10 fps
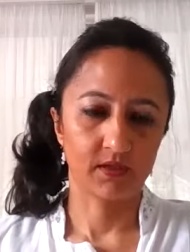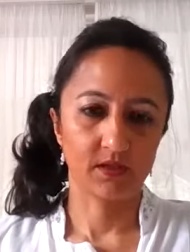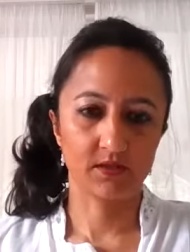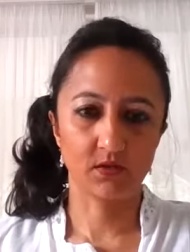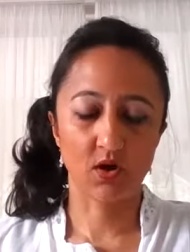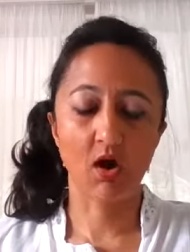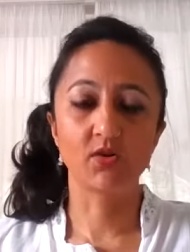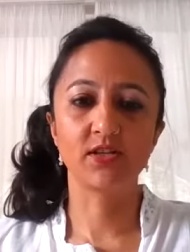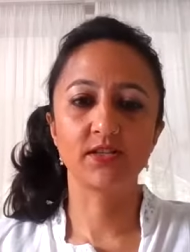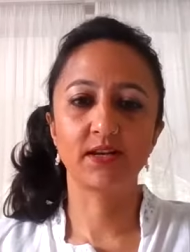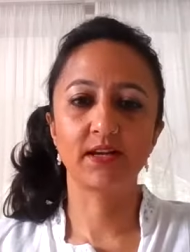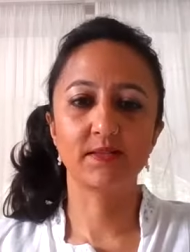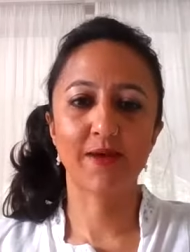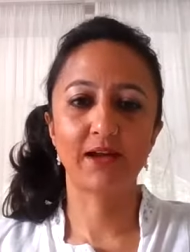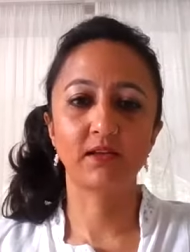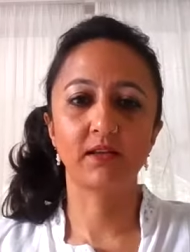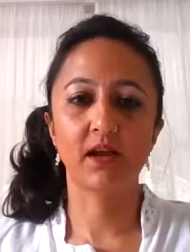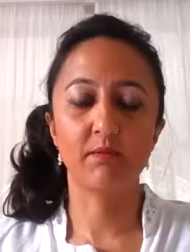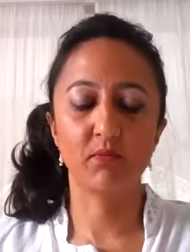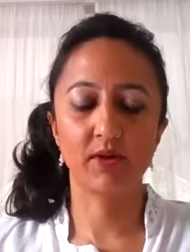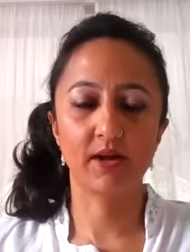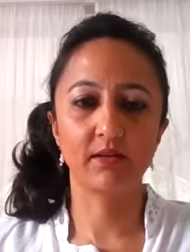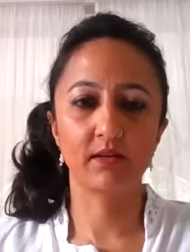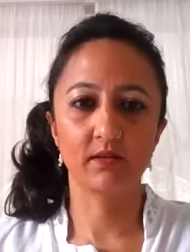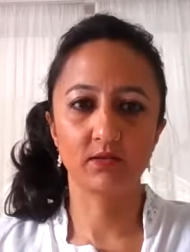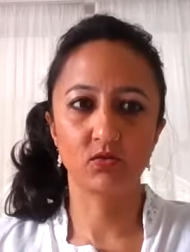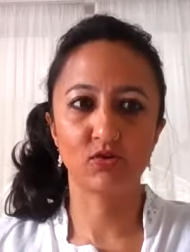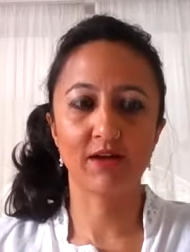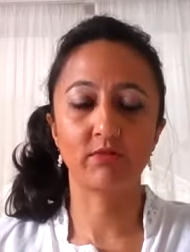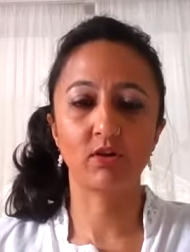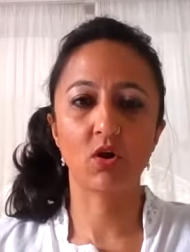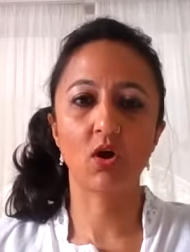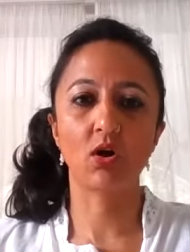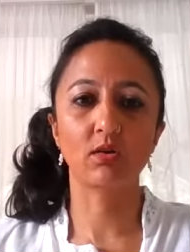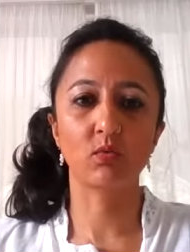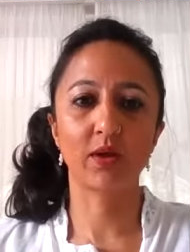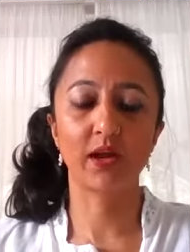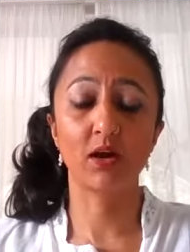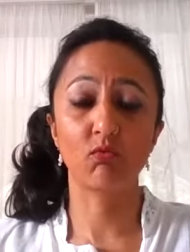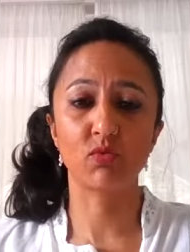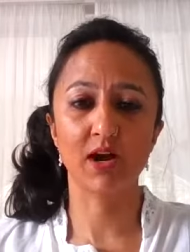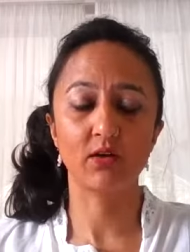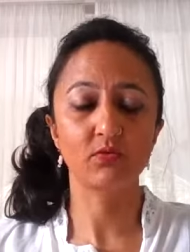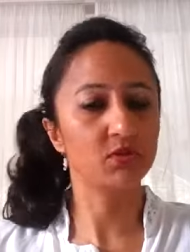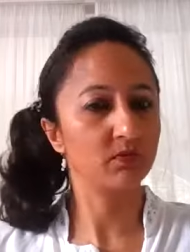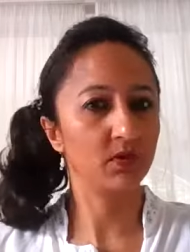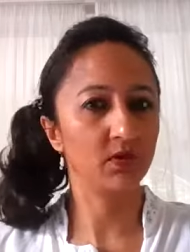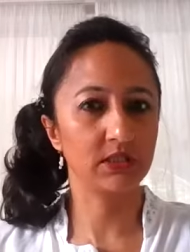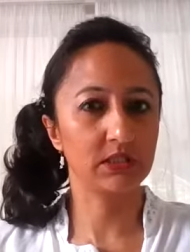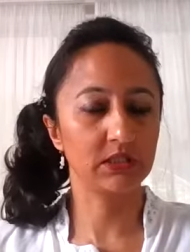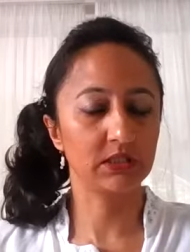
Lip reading: So consciously expanding that breath to travel all the way around your body,